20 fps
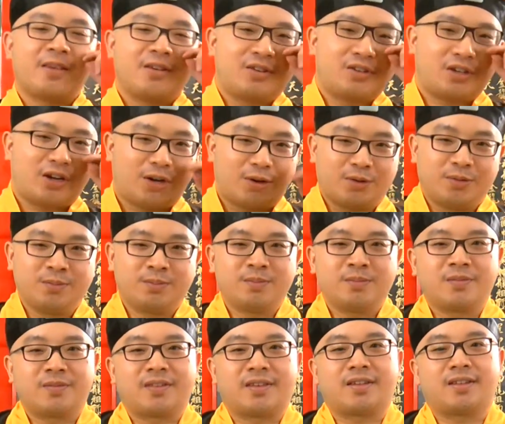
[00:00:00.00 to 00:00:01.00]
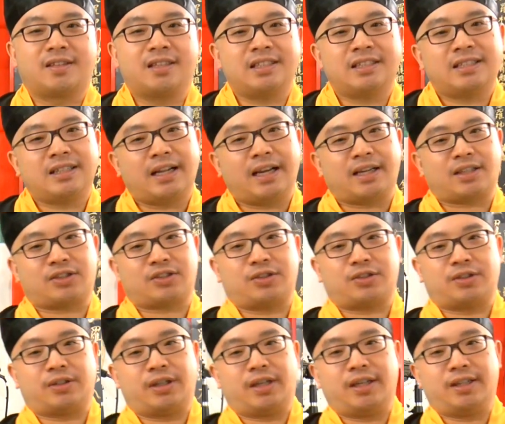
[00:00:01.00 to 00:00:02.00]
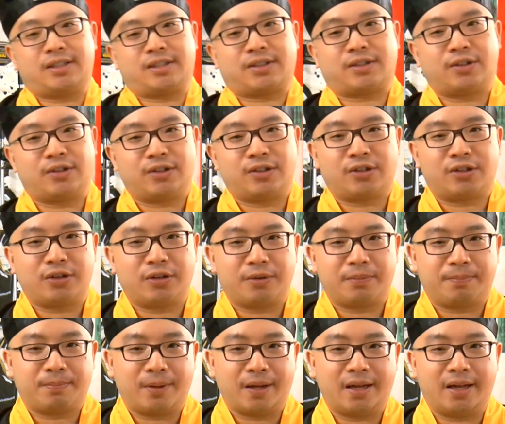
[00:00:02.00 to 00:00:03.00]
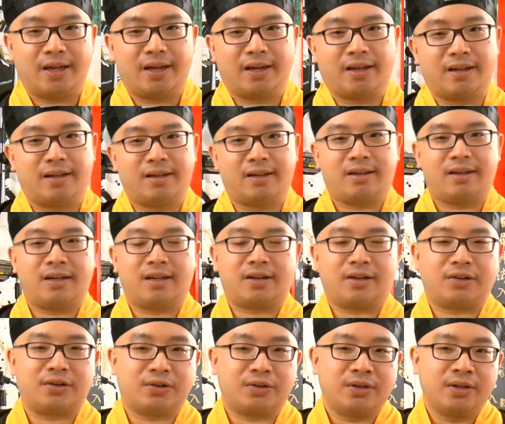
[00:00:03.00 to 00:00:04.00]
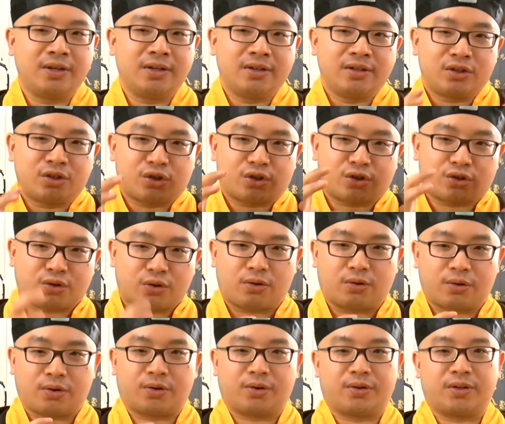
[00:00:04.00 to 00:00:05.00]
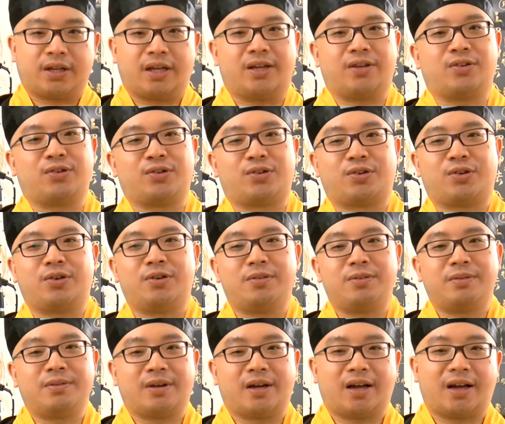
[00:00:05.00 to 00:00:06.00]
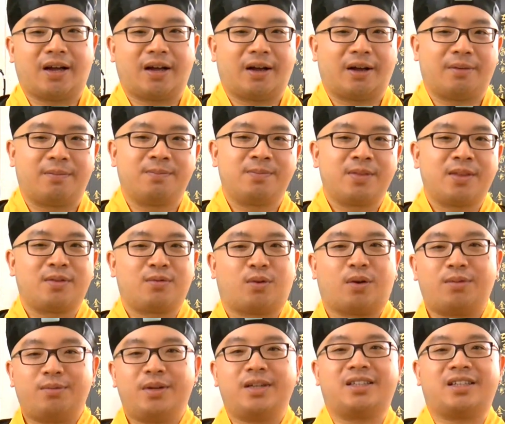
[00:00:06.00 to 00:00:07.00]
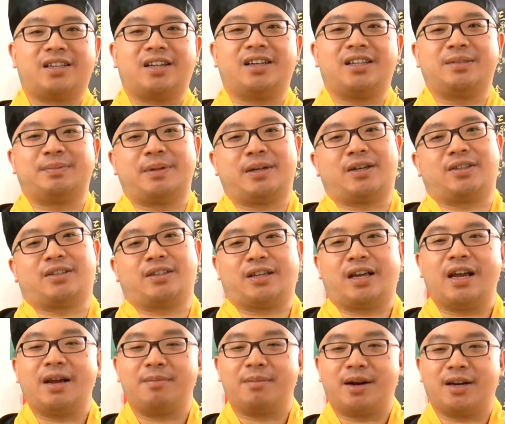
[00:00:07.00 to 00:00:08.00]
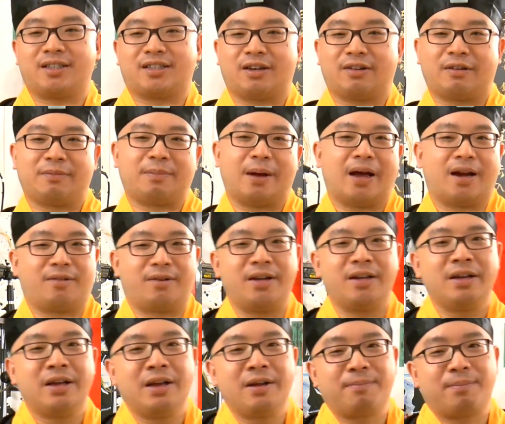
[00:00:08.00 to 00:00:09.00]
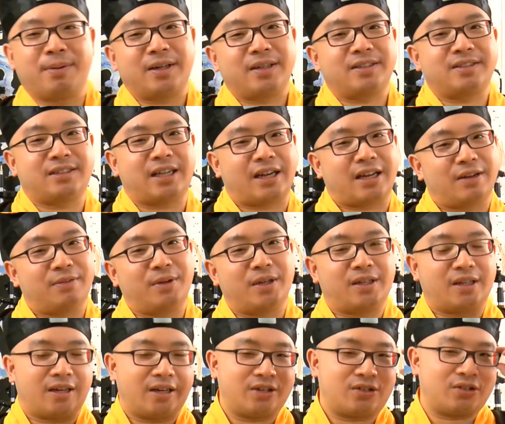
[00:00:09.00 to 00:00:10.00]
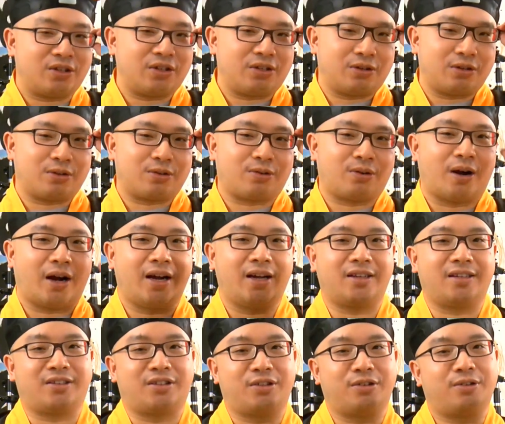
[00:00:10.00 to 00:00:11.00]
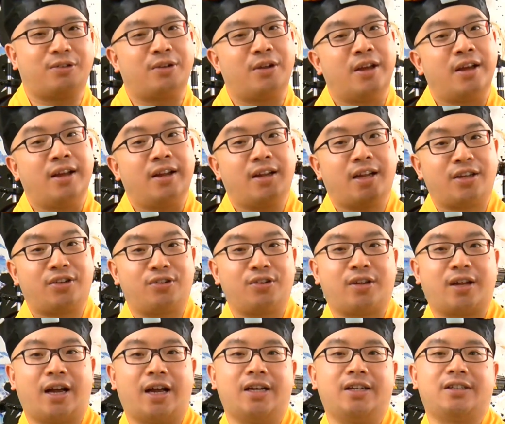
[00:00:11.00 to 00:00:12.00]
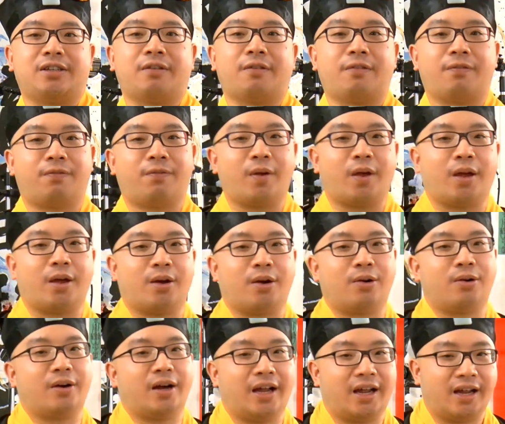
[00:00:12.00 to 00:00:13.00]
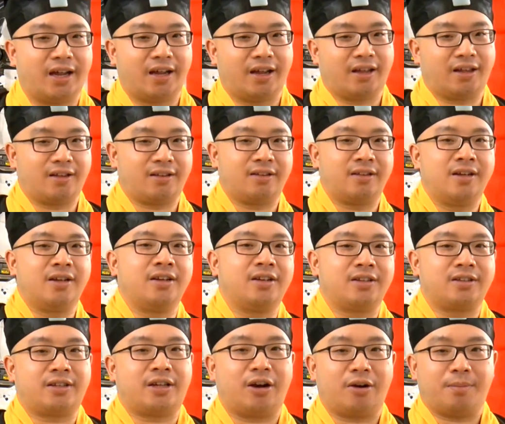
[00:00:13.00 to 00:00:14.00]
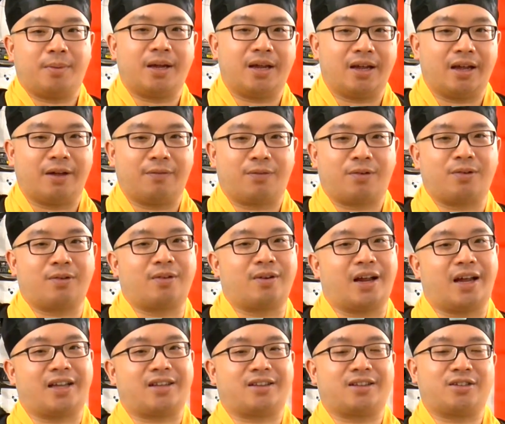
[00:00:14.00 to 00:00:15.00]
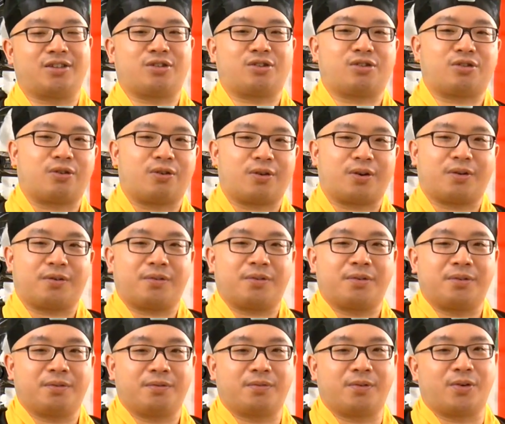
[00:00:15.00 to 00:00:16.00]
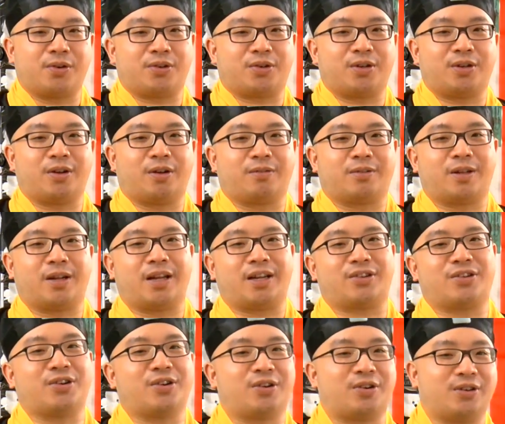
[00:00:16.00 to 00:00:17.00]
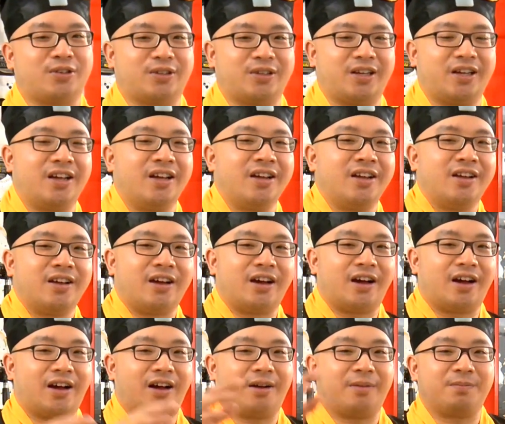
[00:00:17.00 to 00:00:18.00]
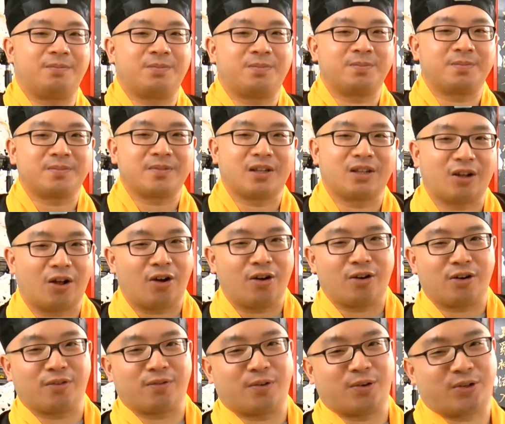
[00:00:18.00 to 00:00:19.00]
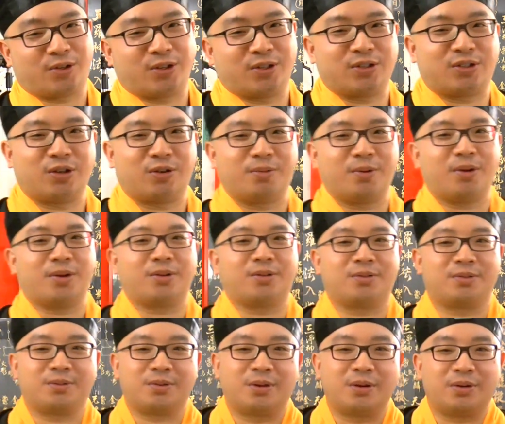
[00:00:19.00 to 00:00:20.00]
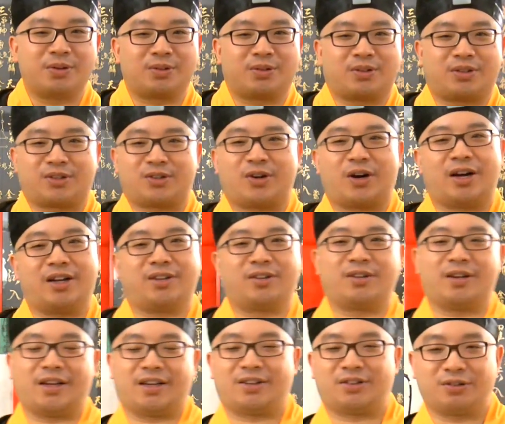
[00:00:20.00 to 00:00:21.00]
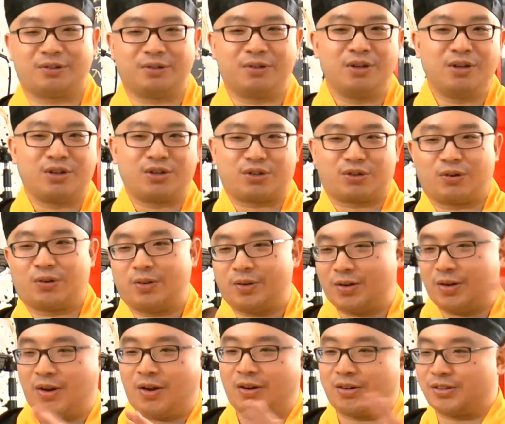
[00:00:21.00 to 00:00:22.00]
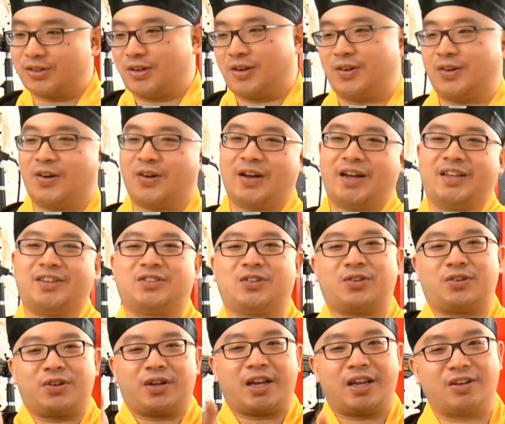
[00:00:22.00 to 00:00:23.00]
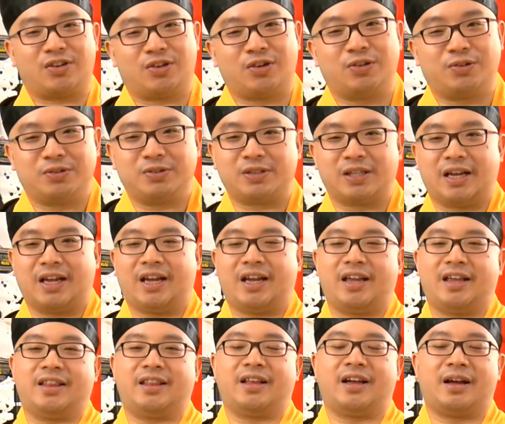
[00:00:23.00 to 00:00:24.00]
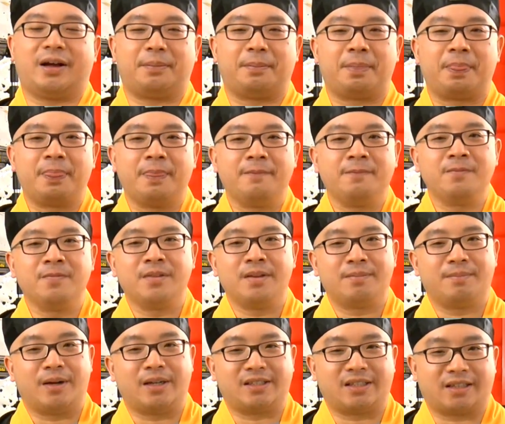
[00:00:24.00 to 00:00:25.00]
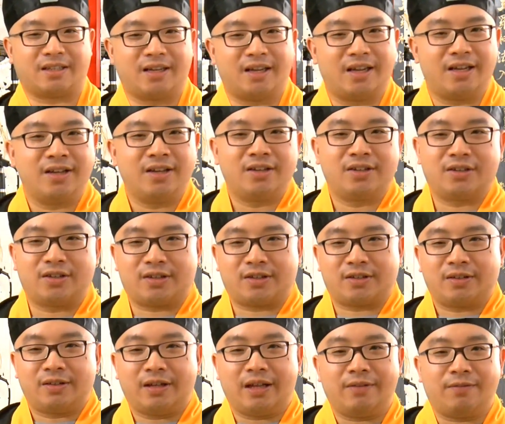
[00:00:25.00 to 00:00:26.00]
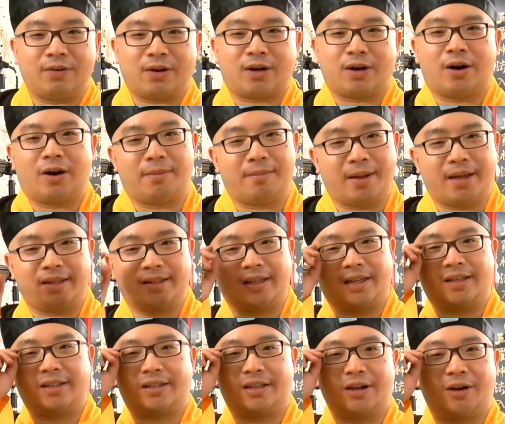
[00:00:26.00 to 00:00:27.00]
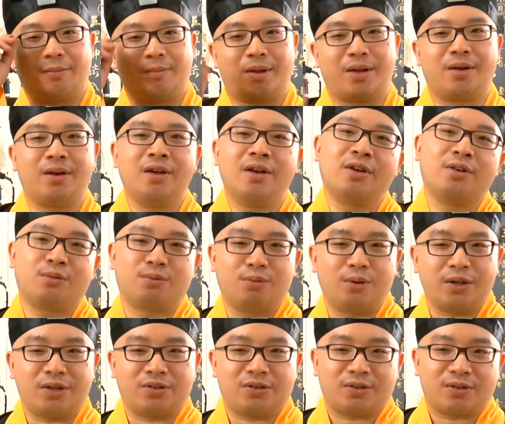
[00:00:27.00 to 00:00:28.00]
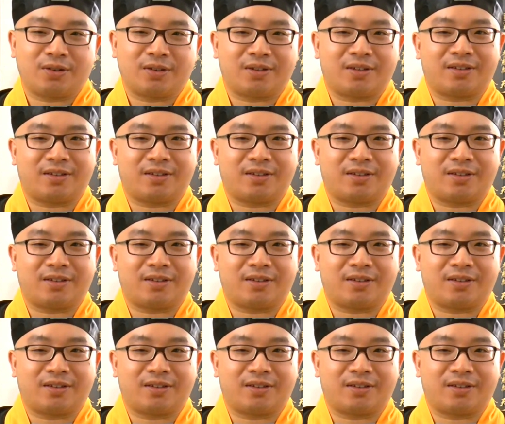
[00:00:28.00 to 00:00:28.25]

So, this lecture is going to be a little shorter than usual. One reason is because the camera is out of battery, but the second reason is just to trying to let you guys feel and tell me if you like the shorter version of the lecture or the longer version. So we'll try to like do short, long, and so you can choose and basically just leave your comment and tell me what